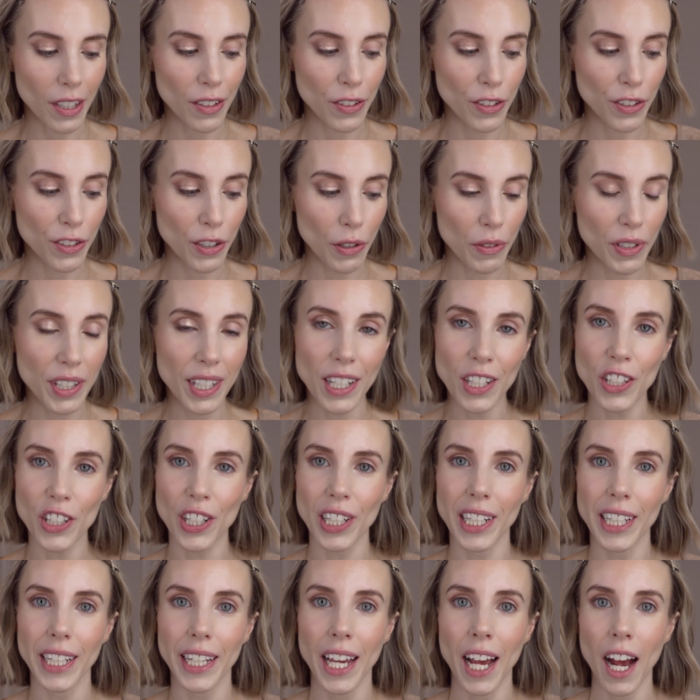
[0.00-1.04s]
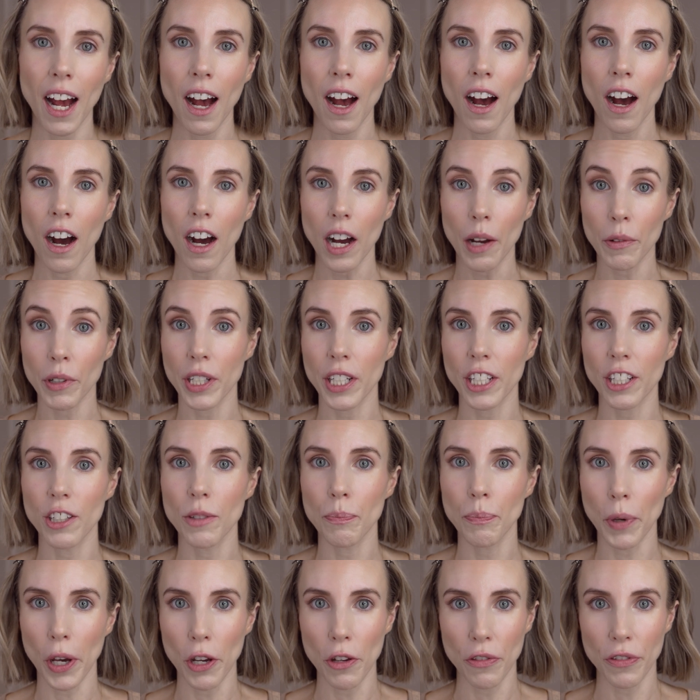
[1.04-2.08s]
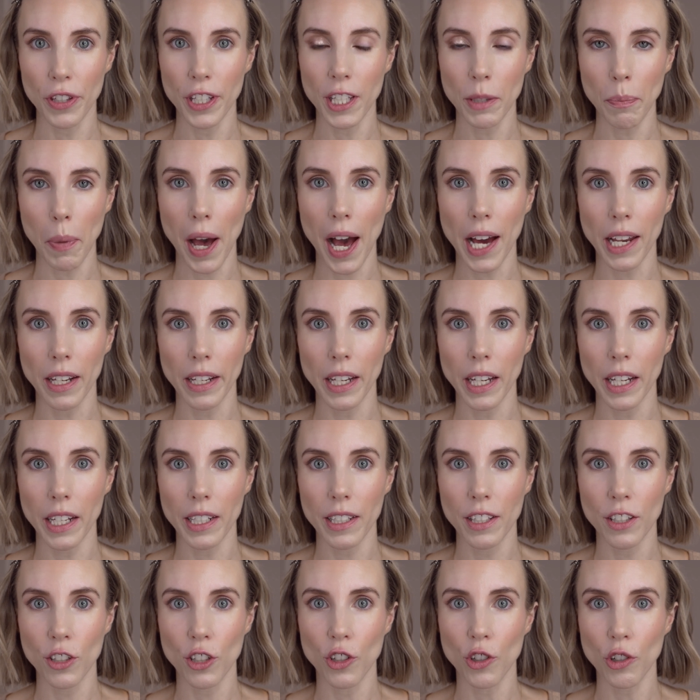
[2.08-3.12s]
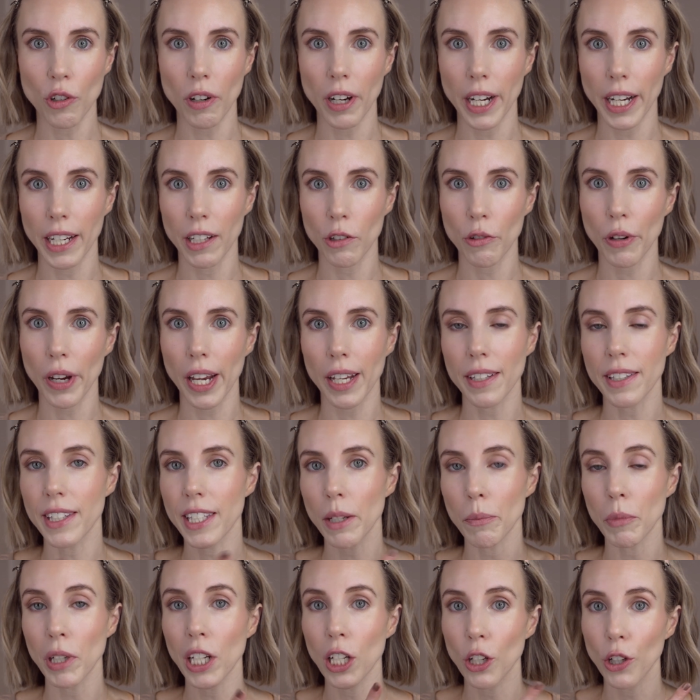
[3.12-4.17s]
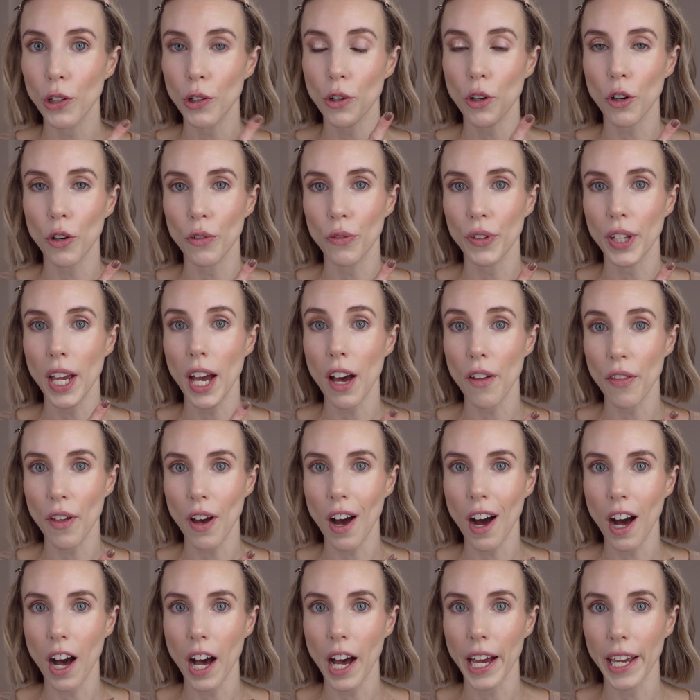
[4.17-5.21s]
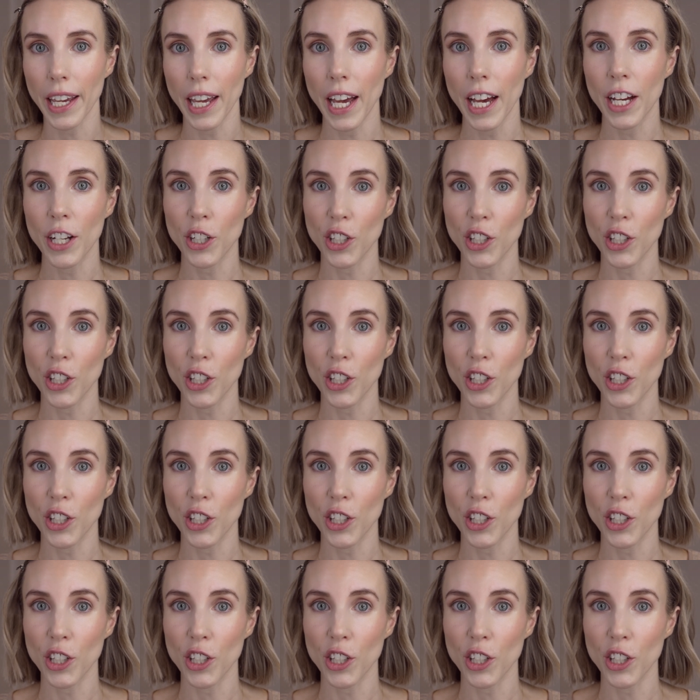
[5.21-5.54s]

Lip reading: So essentially, I'm going to use both these palettes to try and create a similar look on the other eye,